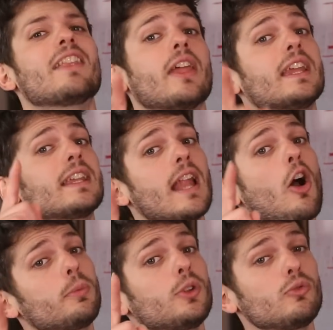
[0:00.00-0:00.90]
and they can
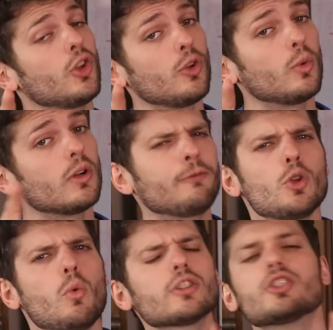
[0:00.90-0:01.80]
help you too. If
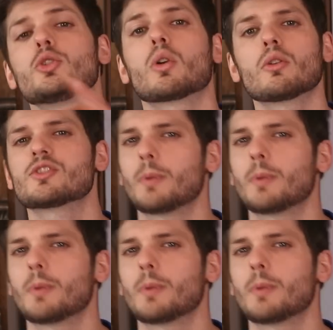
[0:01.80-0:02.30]
you want your own